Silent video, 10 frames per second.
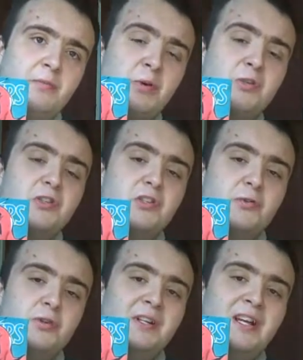most of the
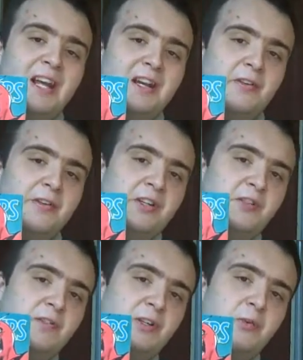stories in the end, they
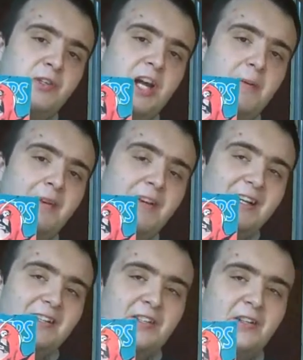sort of tell you what's going to happen
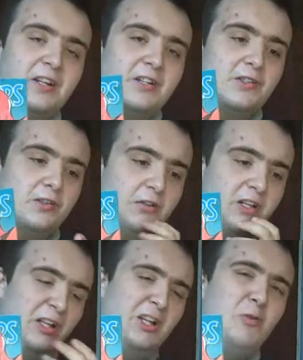next in the next
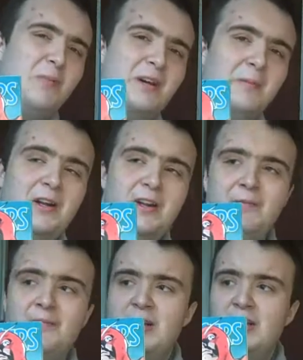story, a little bit about
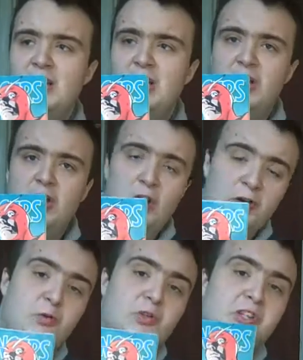it.
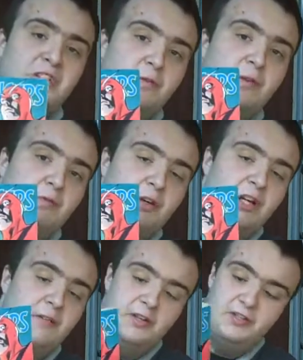And of course you can tell from the
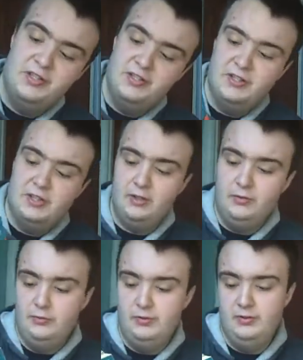front cover, because these
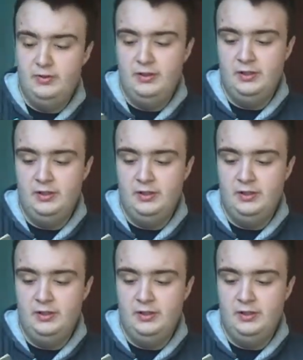include